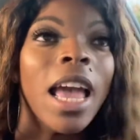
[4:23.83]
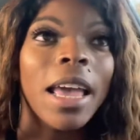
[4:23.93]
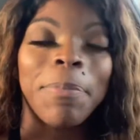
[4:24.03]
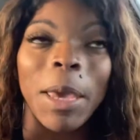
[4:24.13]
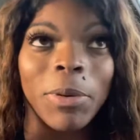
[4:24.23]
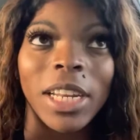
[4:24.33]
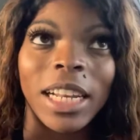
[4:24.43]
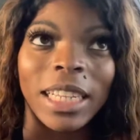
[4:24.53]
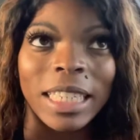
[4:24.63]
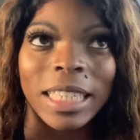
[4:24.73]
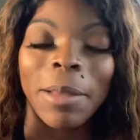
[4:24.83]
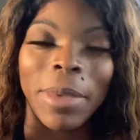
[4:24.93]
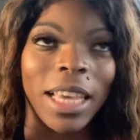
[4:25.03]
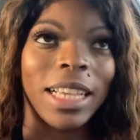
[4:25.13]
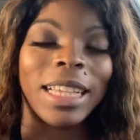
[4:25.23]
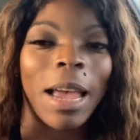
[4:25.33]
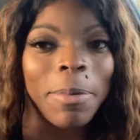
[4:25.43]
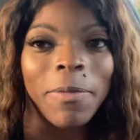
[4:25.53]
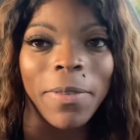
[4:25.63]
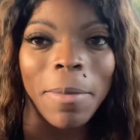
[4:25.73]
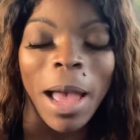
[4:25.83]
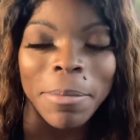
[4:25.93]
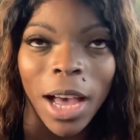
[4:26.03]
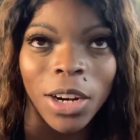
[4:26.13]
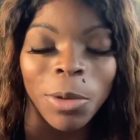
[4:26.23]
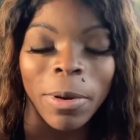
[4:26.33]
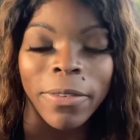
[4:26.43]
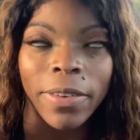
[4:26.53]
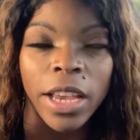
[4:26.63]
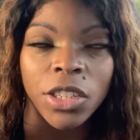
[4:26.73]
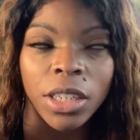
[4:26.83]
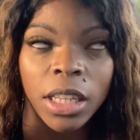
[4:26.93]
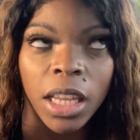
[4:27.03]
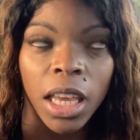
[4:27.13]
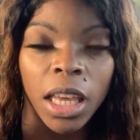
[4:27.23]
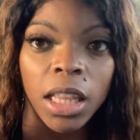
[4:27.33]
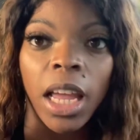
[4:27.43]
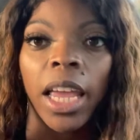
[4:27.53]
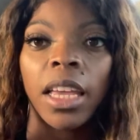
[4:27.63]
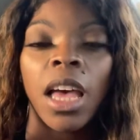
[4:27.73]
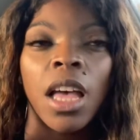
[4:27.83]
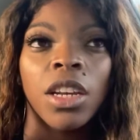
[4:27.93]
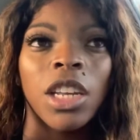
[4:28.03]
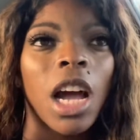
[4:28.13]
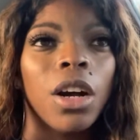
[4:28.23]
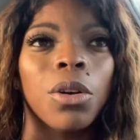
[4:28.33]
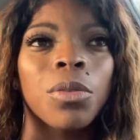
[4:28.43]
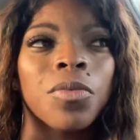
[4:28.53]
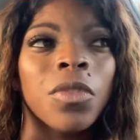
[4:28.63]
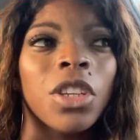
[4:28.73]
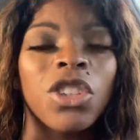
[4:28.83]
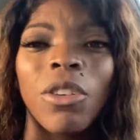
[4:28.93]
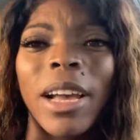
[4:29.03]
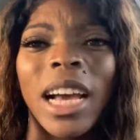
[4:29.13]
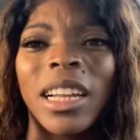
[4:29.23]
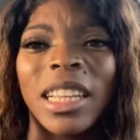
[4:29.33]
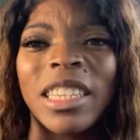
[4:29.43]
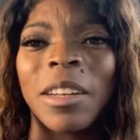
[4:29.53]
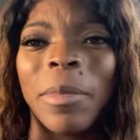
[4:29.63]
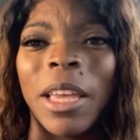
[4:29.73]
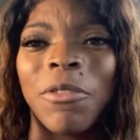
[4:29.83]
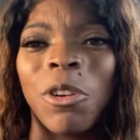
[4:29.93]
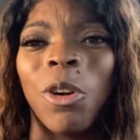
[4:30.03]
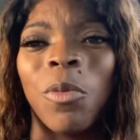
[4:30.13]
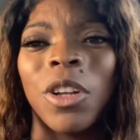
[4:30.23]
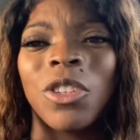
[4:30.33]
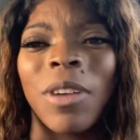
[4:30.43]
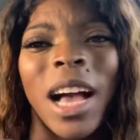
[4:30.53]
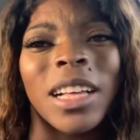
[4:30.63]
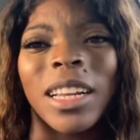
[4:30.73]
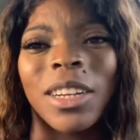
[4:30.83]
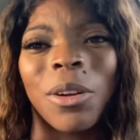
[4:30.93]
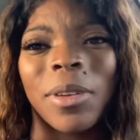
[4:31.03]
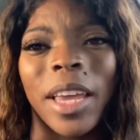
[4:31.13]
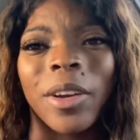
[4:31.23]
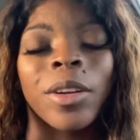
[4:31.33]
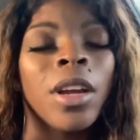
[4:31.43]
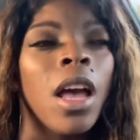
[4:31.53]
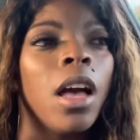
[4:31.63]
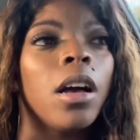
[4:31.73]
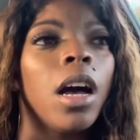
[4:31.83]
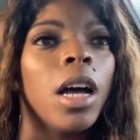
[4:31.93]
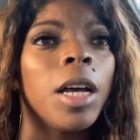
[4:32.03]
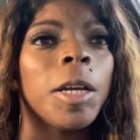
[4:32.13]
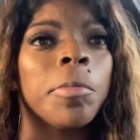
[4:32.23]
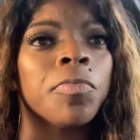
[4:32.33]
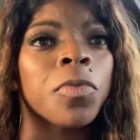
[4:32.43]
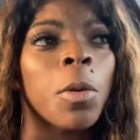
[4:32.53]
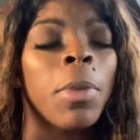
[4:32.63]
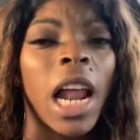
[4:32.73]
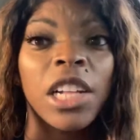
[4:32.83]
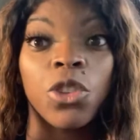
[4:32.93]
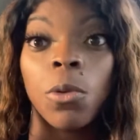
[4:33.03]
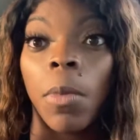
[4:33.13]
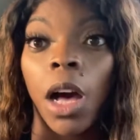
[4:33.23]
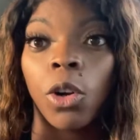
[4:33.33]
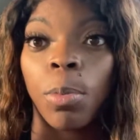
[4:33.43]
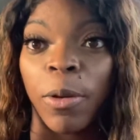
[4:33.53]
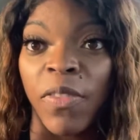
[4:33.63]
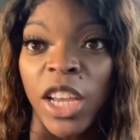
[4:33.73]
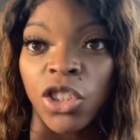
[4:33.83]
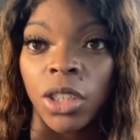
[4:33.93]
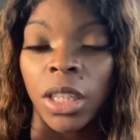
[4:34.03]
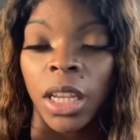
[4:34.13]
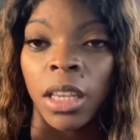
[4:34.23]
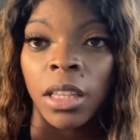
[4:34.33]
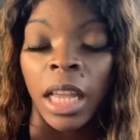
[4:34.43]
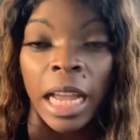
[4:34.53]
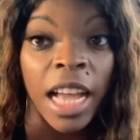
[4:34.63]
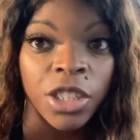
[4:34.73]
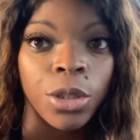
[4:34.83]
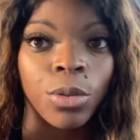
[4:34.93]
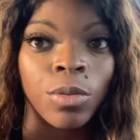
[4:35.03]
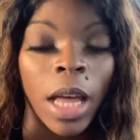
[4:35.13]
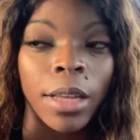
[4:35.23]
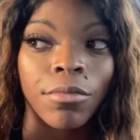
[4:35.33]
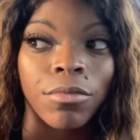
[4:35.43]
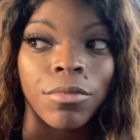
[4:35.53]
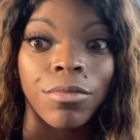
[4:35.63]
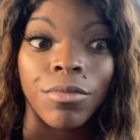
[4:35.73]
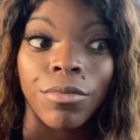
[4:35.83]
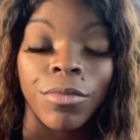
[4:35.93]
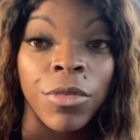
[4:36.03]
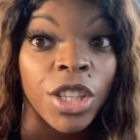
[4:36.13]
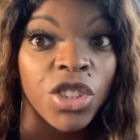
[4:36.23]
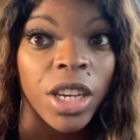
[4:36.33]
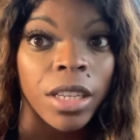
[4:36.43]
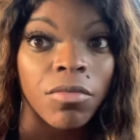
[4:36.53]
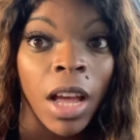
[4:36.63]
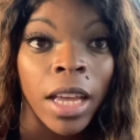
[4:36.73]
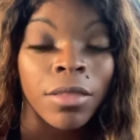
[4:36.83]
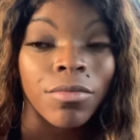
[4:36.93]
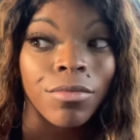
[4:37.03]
people need to listen to me because I, I model professionally. Like, no. Because you ain't got to listen to me if you don't want to. I kind of don't care. Um, but I do model professionally. Like, I do. Like, legit. Like,